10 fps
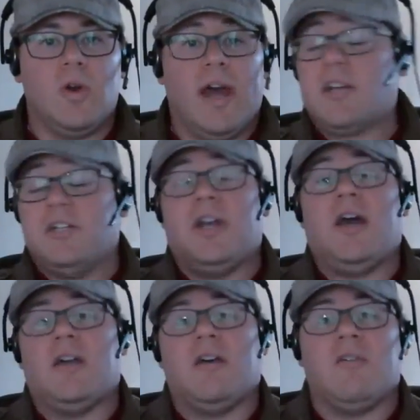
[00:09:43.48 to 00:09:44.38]
actually
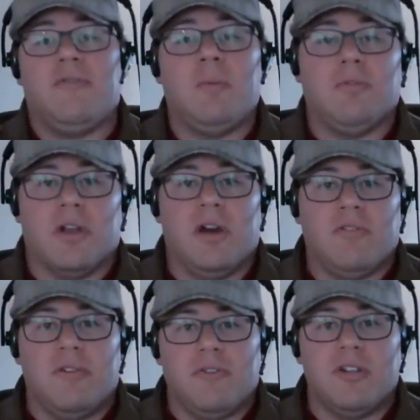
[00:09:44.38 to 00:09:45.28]
had a, a fumble
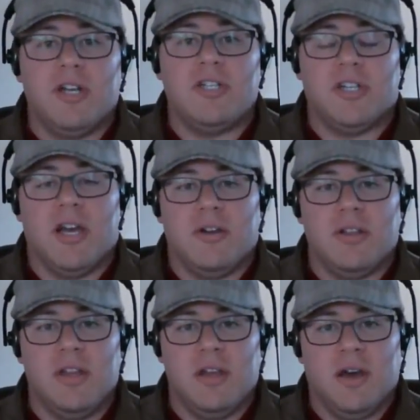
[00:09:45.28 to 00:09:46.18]
recovery for a touchdown
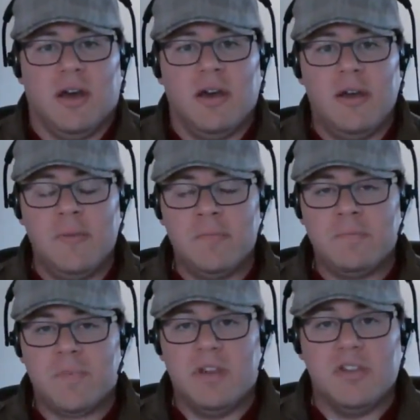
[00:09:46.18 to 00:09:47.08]
in the uh,
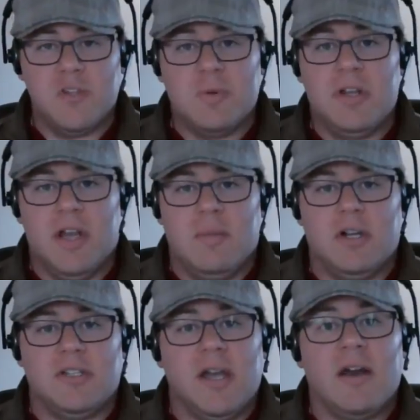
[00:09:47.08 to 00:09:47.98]
in the spring game
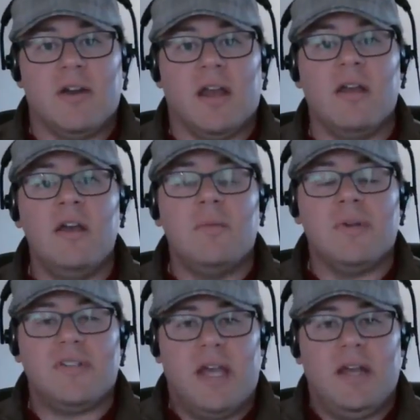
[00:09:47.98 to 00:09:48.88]
on Saturday.
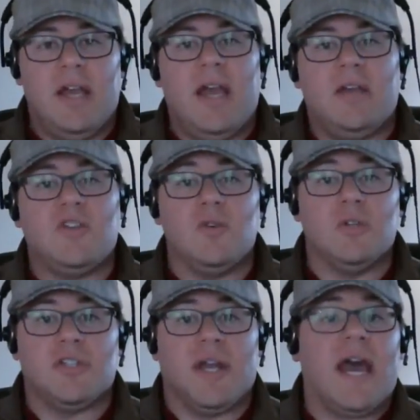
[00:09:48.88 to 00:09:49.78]
But Tate Haynes, who
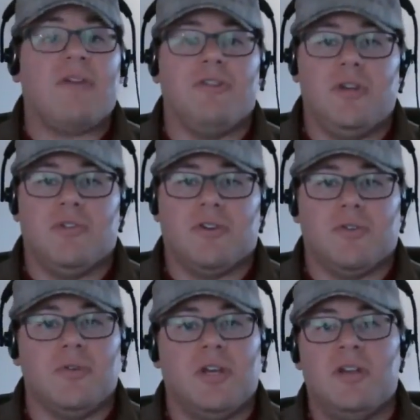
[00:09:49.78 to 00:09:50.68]
was an athlete
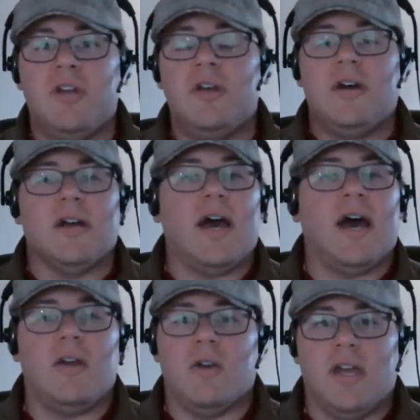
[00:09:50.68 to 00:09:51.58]
recruited, a
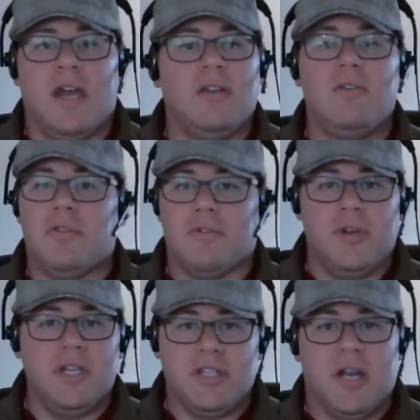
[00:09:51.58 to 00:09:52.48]
guy, again,
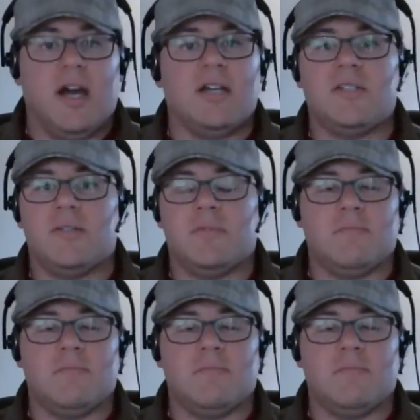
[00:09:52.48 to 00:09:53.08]
three stars,